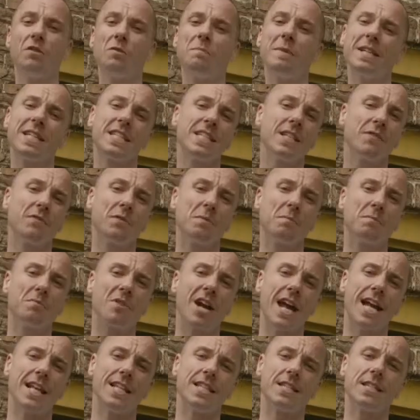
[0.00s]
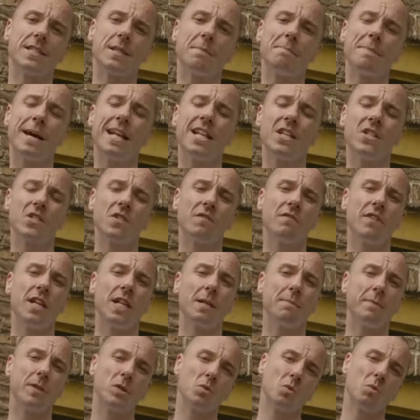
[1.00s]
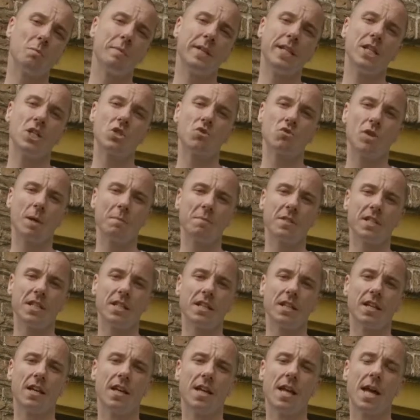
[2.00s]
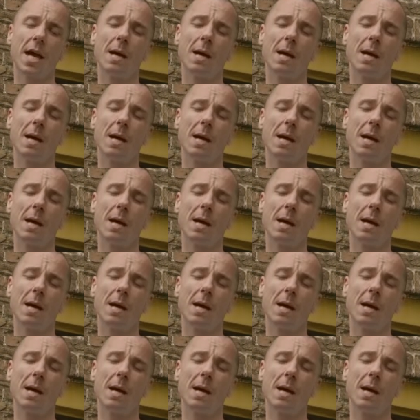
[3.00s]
If you mix different brands, the balance of elements will be disrupted